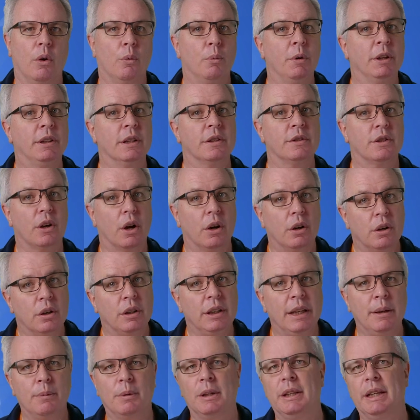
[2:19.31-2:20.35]
With this
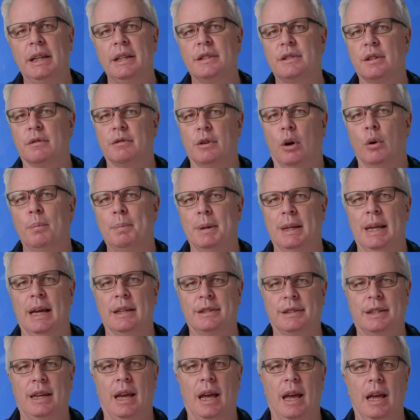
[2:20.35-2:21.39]
early release of
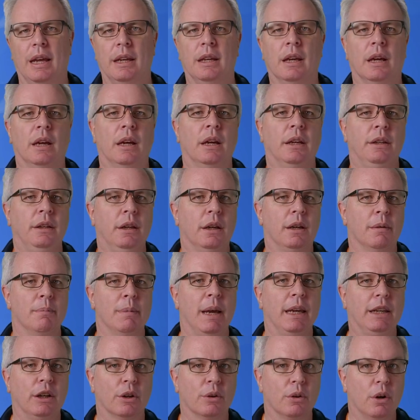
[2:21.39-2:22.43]
OpenSK, you can
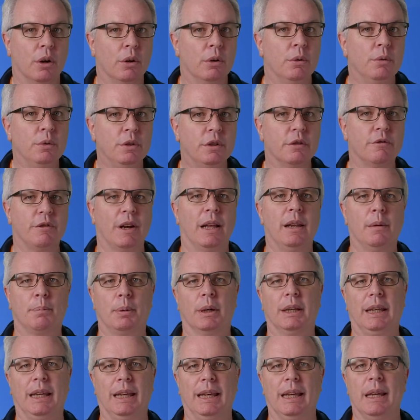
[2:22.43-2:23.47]
make your own
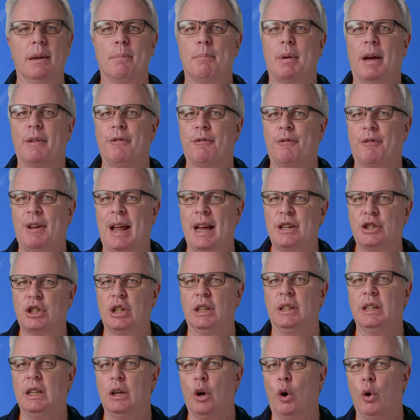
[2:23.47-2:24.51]
developer key by
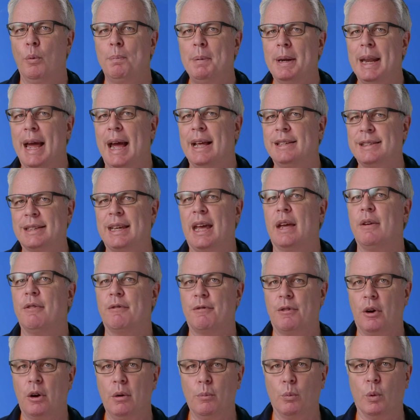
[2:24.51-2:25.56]
flashing the OpenSK
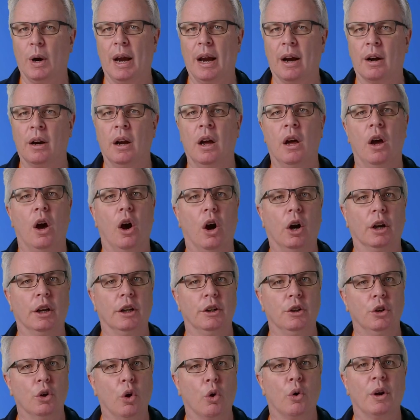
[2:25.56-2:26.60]
firmware on
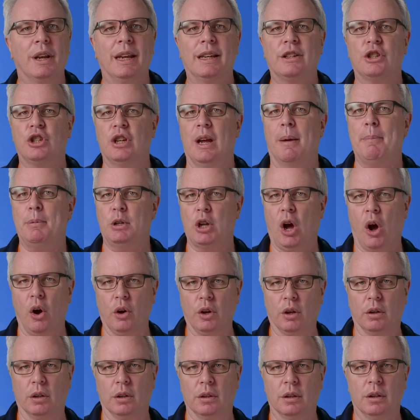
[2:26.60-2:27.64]
a Nordic chip
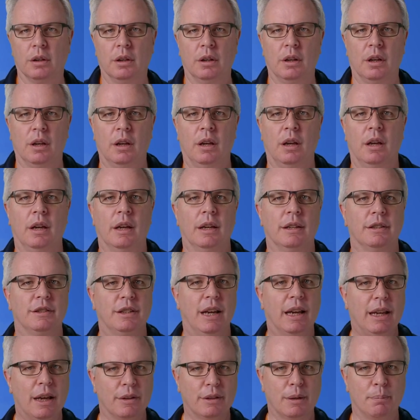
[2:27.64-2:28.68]
dongle.
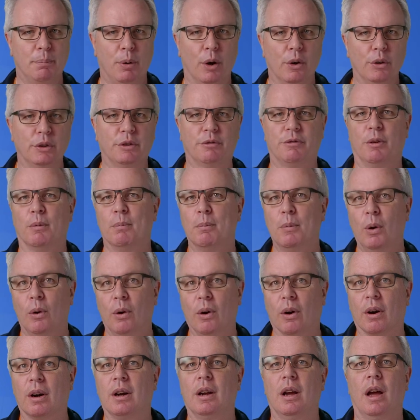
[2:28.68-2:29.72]
Check out the post for
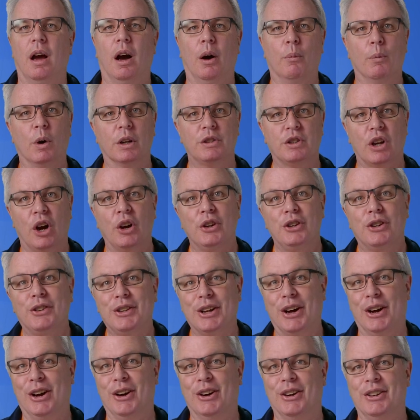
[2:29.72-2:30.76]
more on what's under
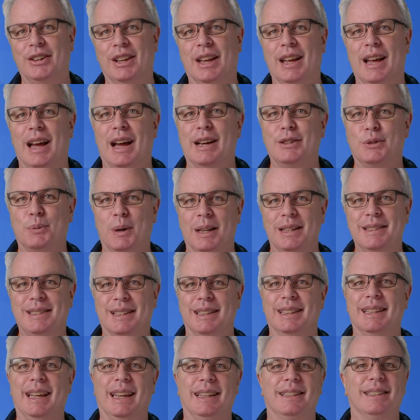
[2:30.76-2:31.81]
the hood, as well as
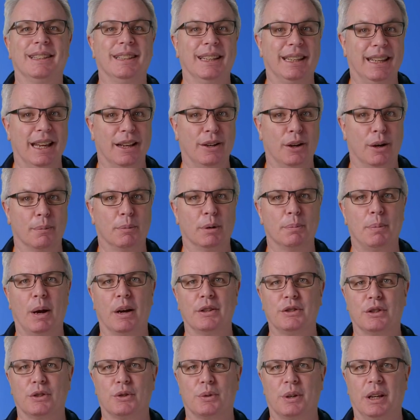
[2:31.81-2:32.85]
a link to the GitHub
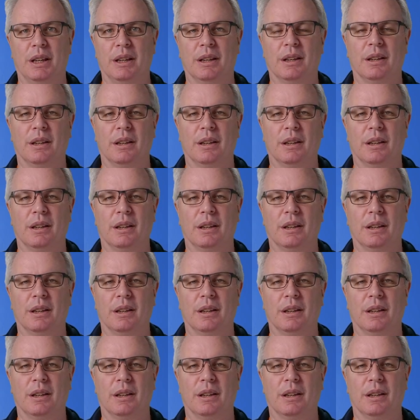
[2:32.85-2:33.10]
repository.